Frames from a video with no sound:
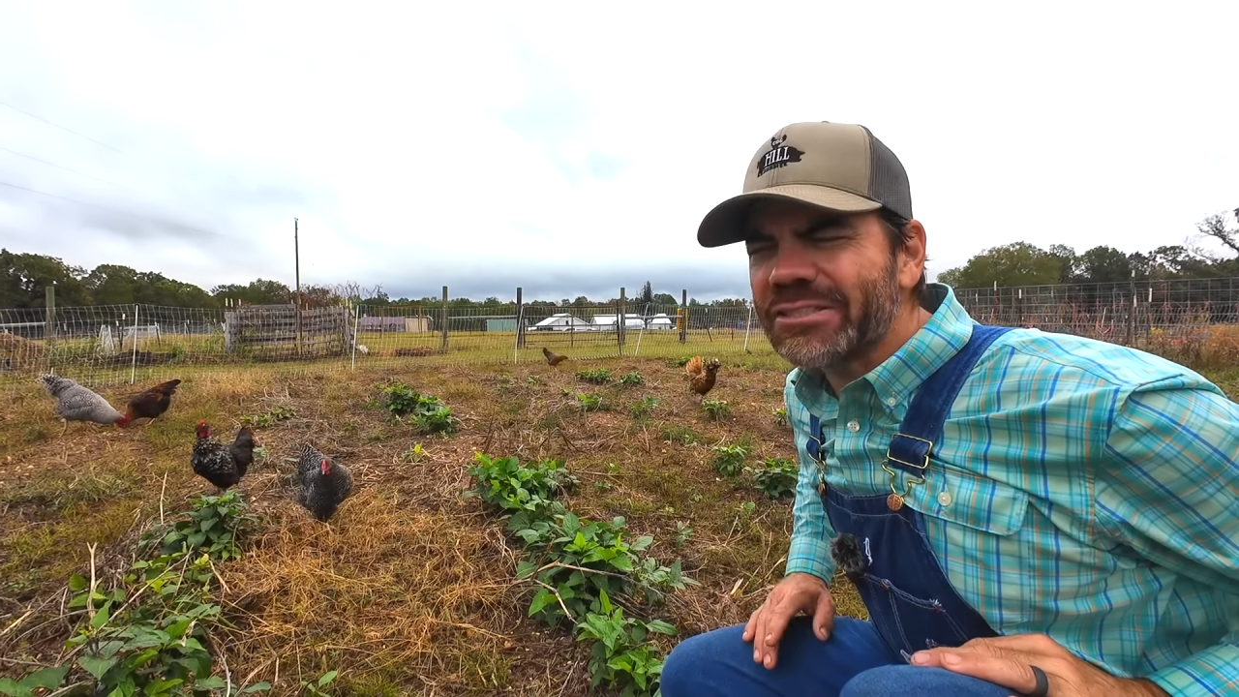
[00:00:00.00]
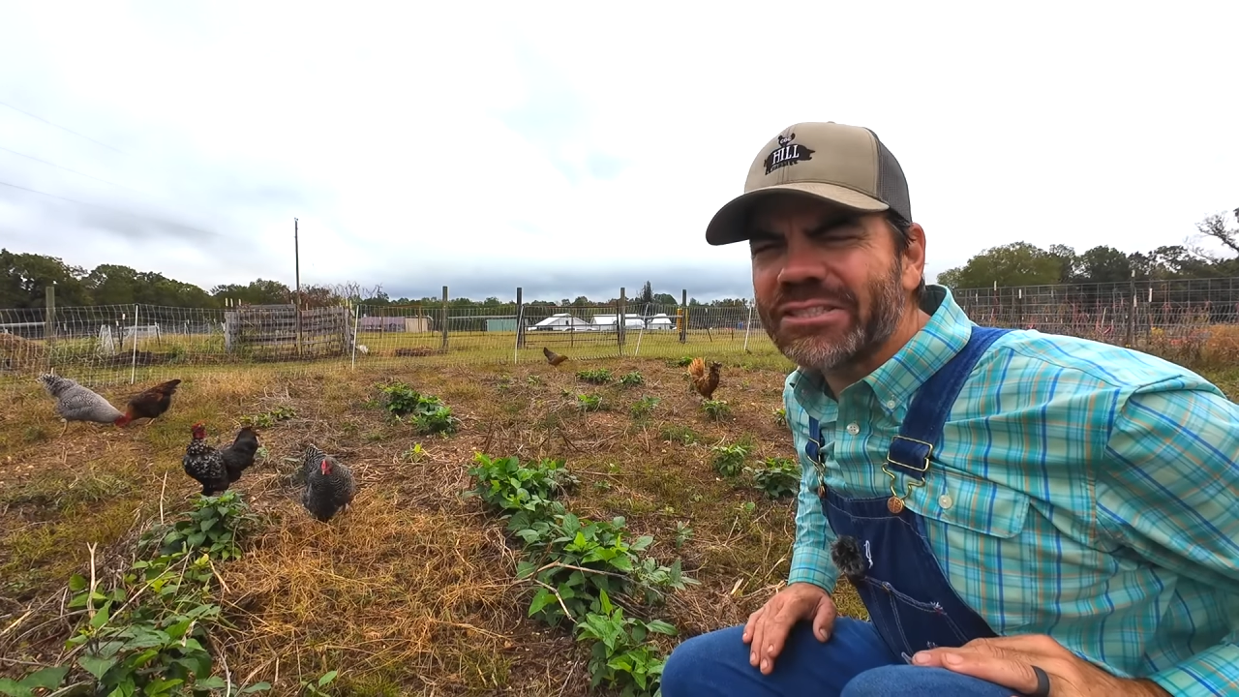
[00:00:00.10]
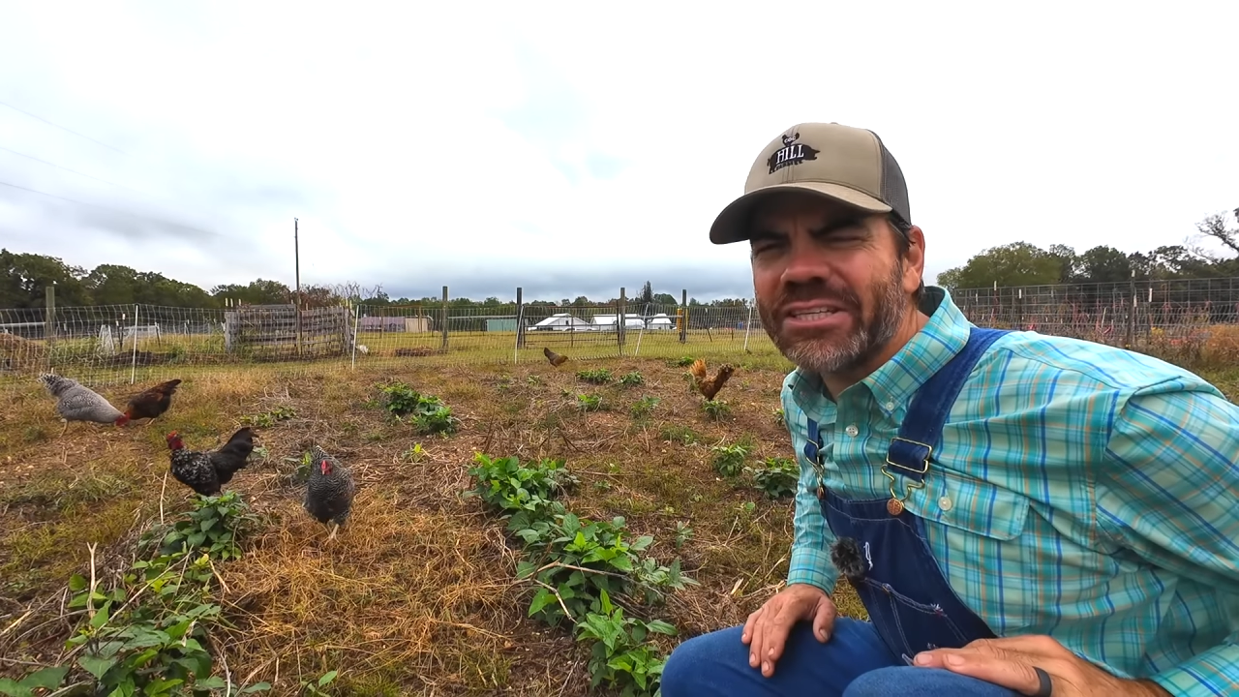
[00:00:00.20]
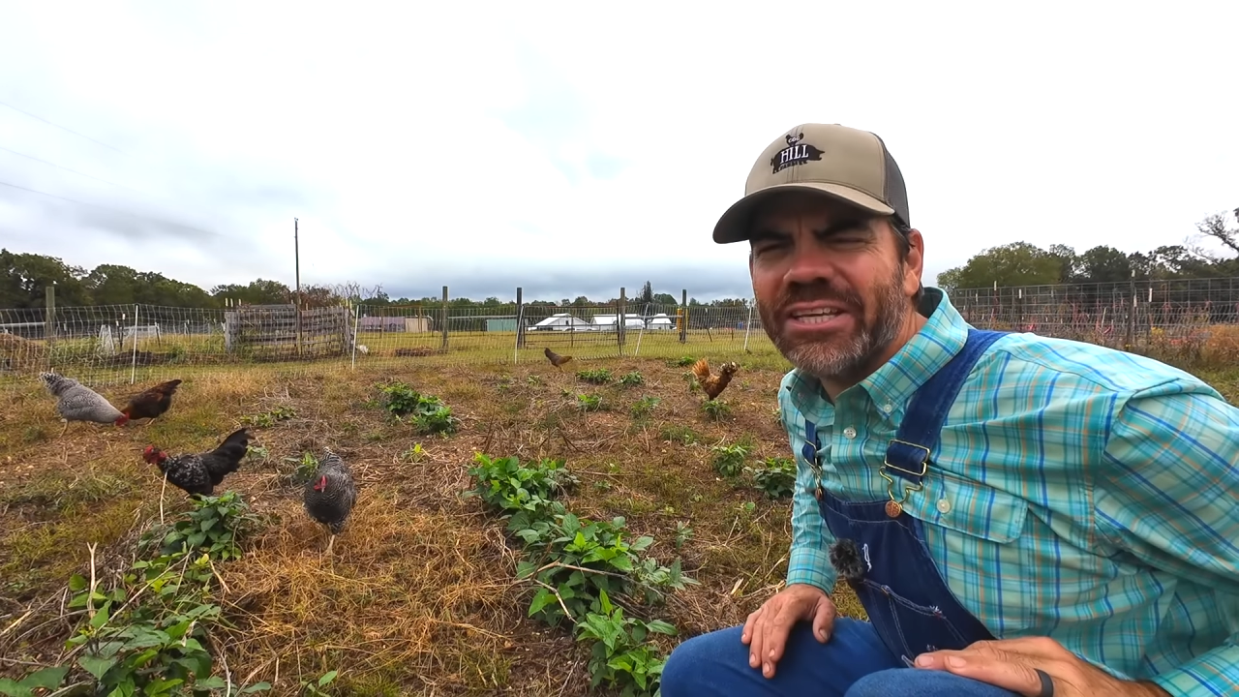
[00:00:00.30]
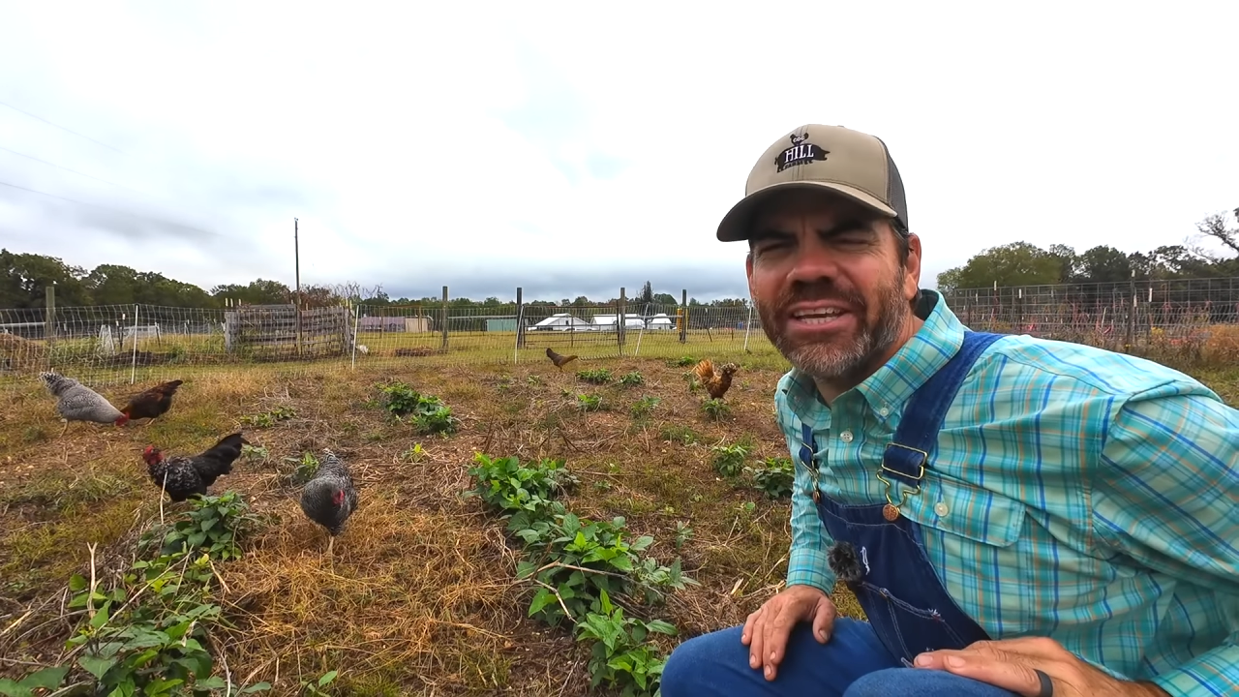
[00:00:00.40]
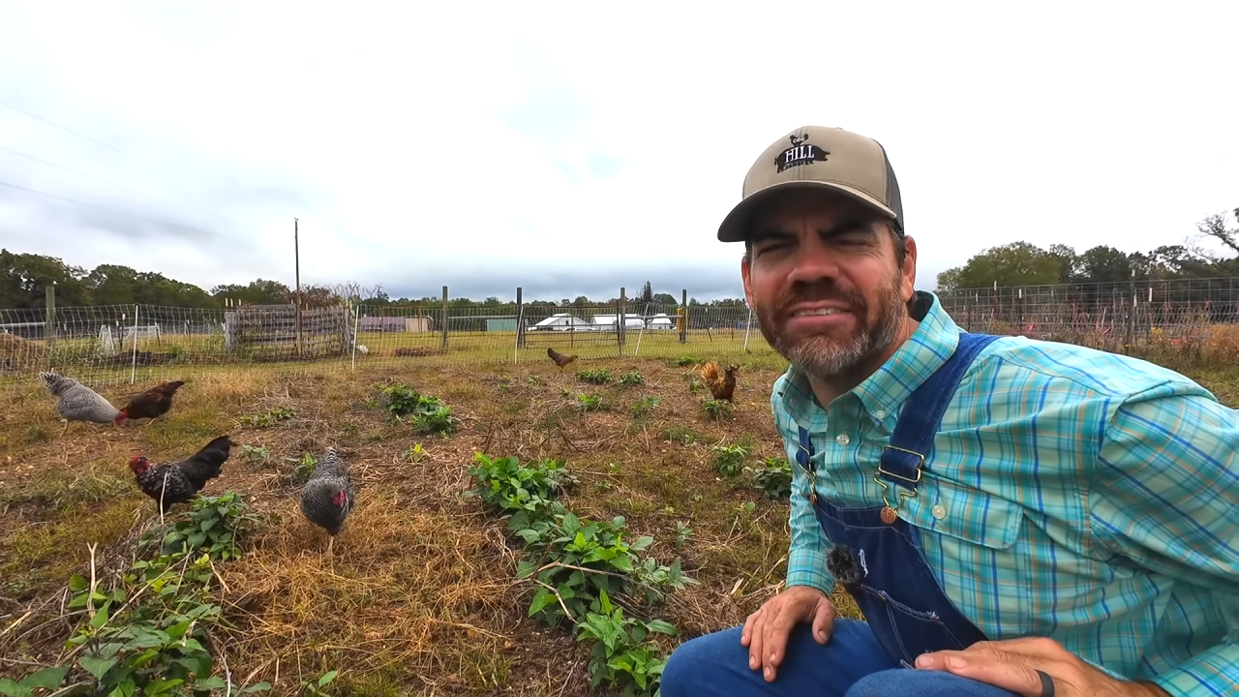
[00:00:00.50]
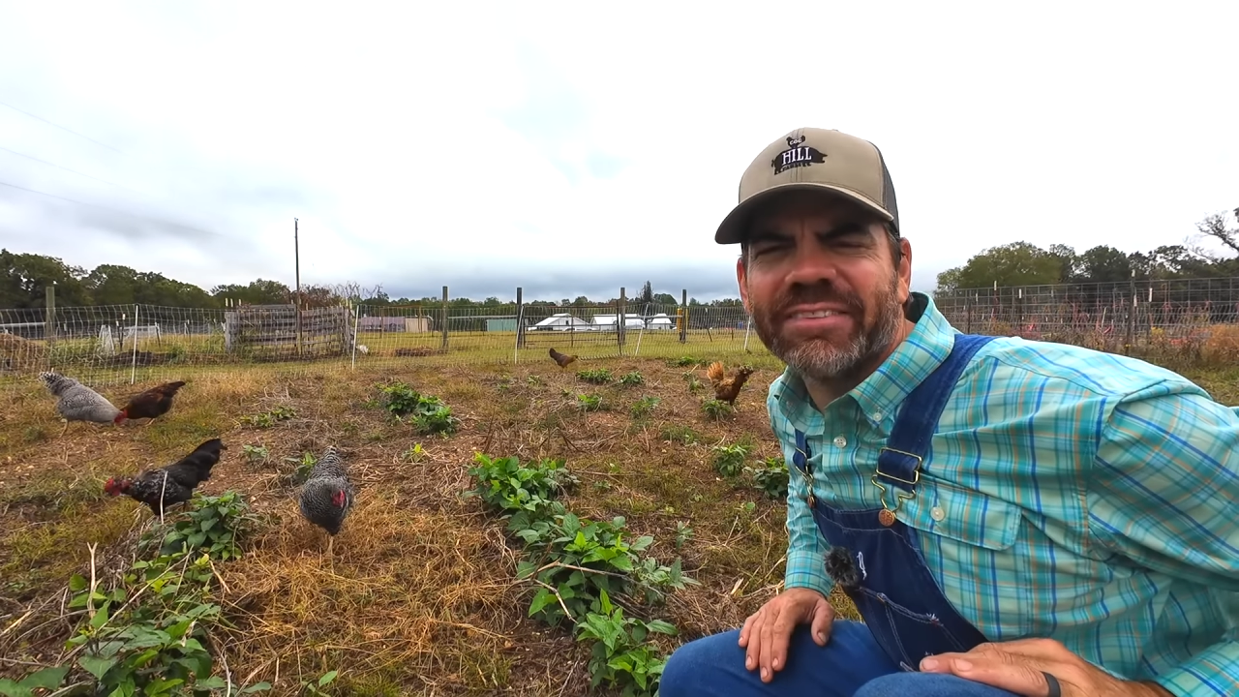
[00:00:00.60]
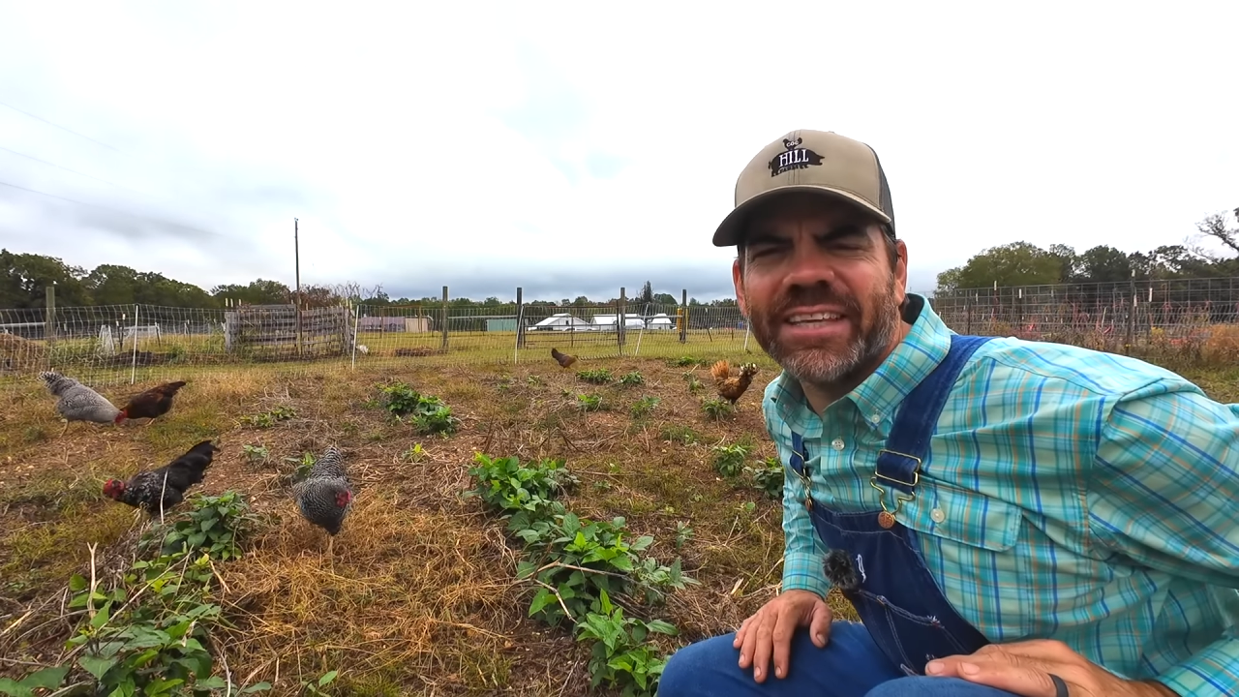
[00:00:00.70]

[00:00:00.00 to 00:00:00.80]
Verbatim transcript: see if